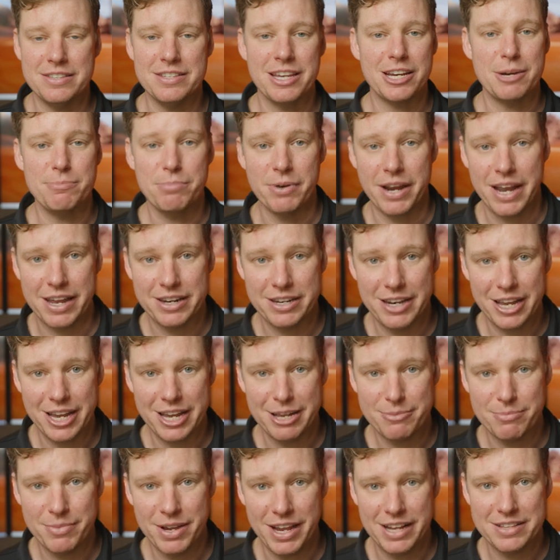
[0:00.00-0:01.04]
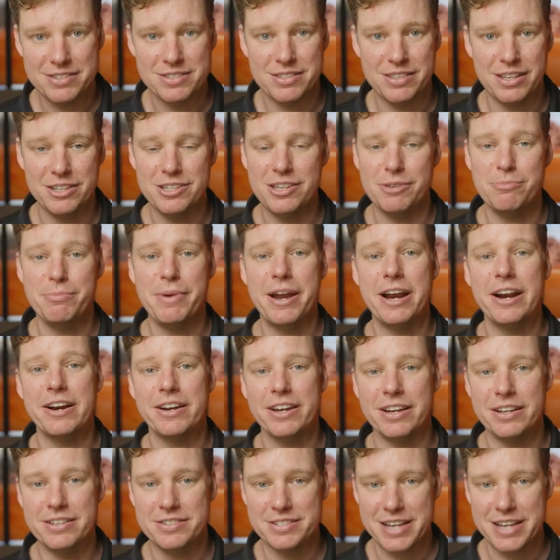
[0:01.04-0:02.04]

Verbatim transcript: it's like a brand name. It's the American